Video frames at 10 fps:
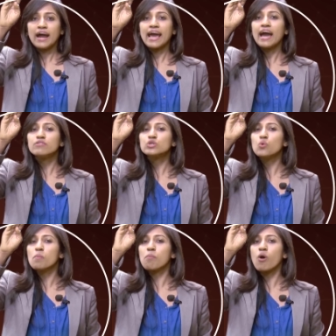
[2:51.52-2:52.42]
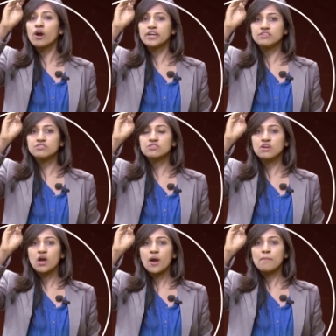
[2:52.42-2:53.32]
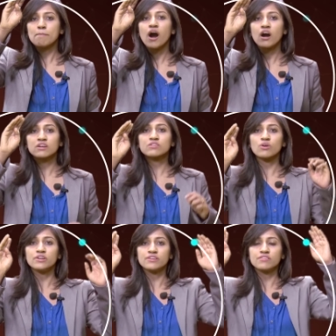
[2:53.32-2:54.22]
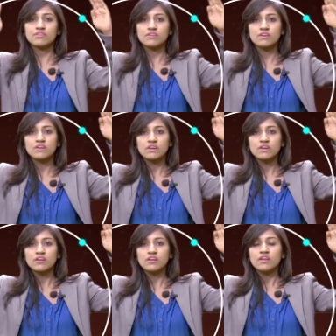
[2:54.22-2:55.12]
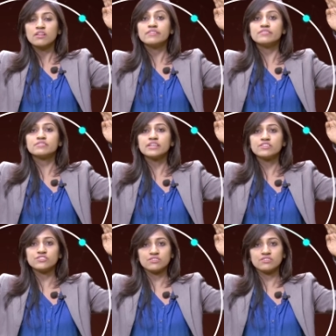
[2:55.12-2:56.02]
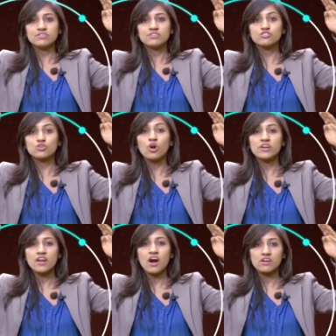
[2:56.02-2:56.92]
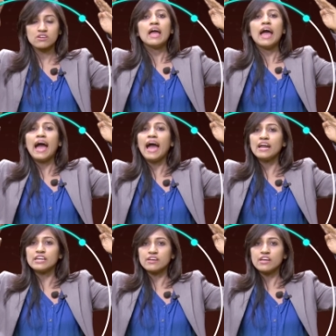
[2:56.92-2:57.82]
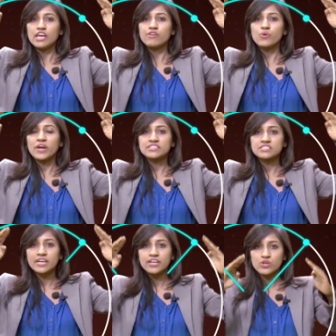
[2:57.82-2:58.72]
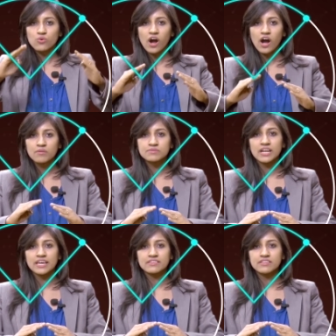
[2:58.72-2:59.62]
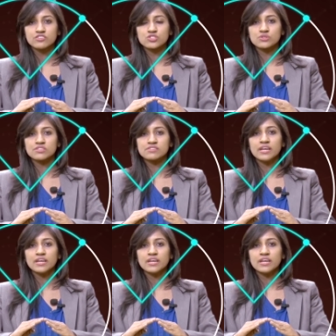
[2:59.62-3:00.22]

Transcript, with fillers: and I have two points marked on it, this region is called an arc. And if you extend two arms like this to the